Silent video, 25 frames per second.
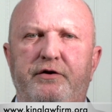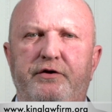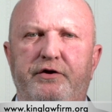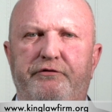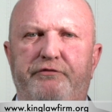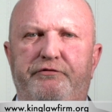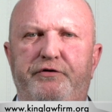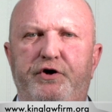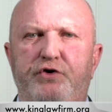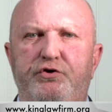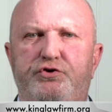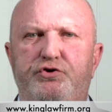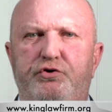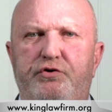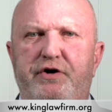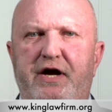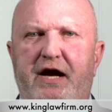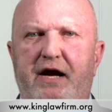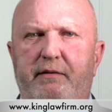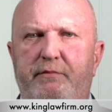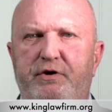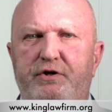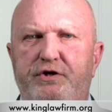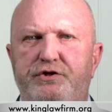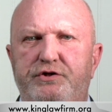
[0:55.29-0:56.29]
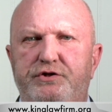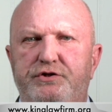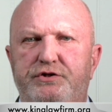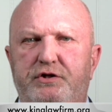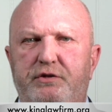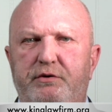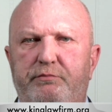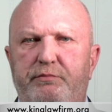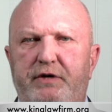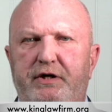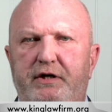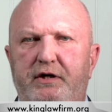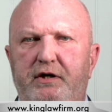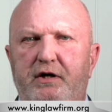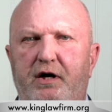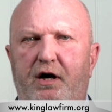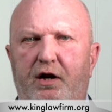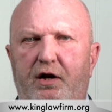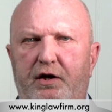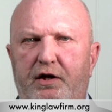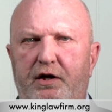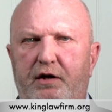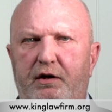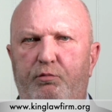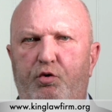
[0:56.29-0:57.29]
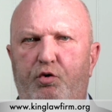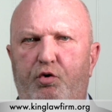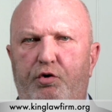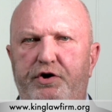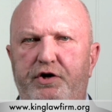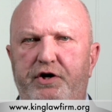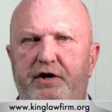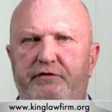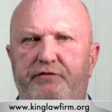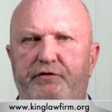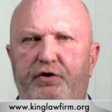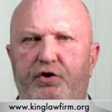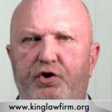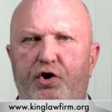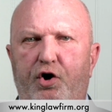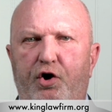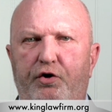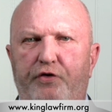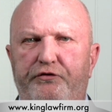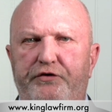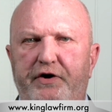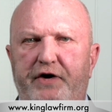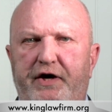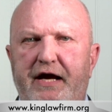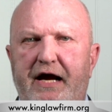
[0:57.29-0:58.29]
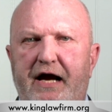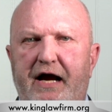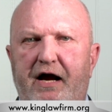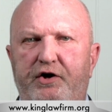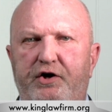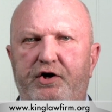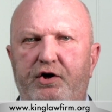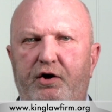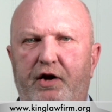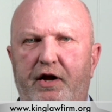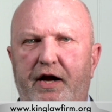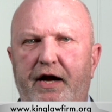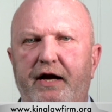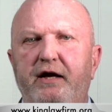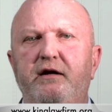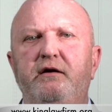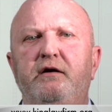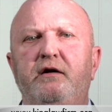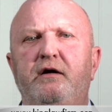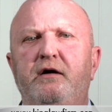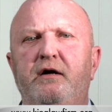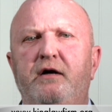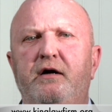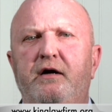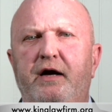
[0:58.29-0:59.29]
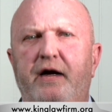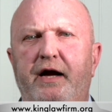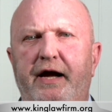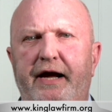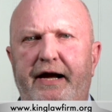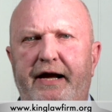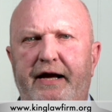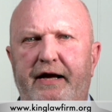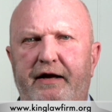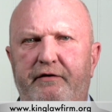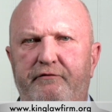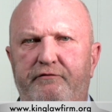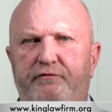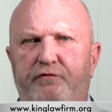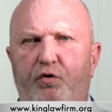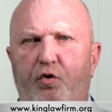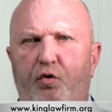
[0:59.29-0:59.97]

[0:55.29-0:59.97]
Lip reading: The future damages can be a little more difficult to calculate, and